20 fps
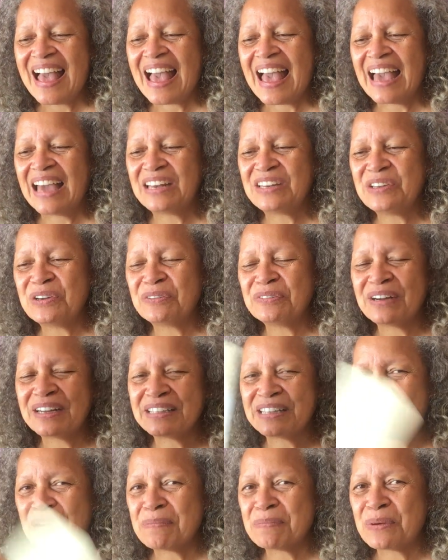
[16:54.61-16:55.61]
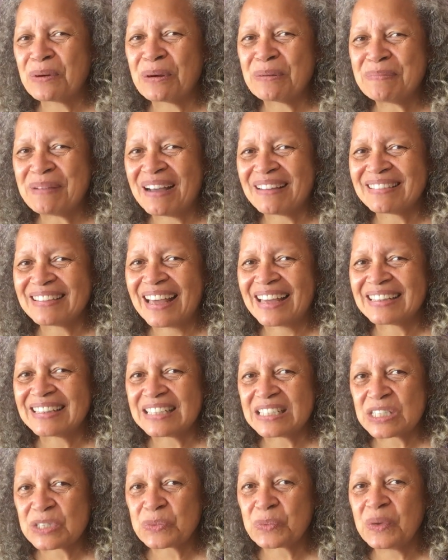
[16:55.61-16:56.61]
And you'll find out more about that
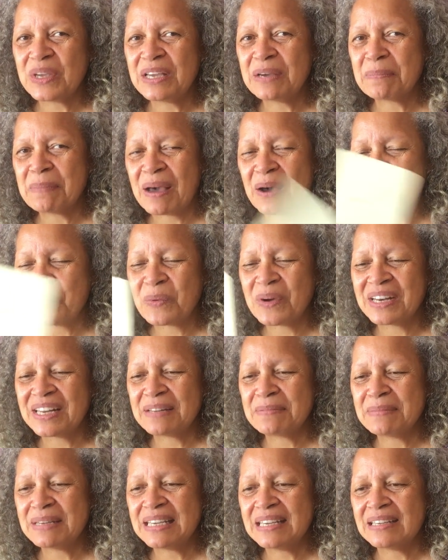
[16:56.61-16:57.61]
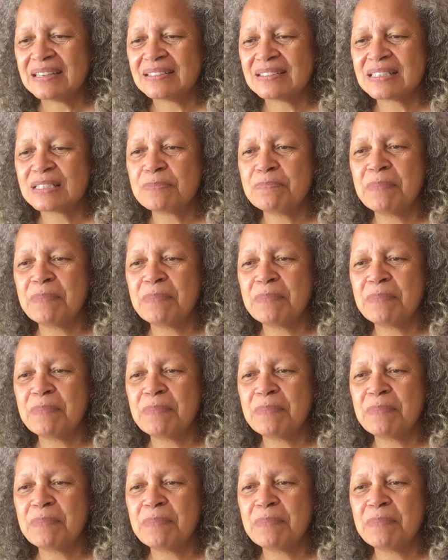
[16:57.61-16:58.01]
this week, about what it means.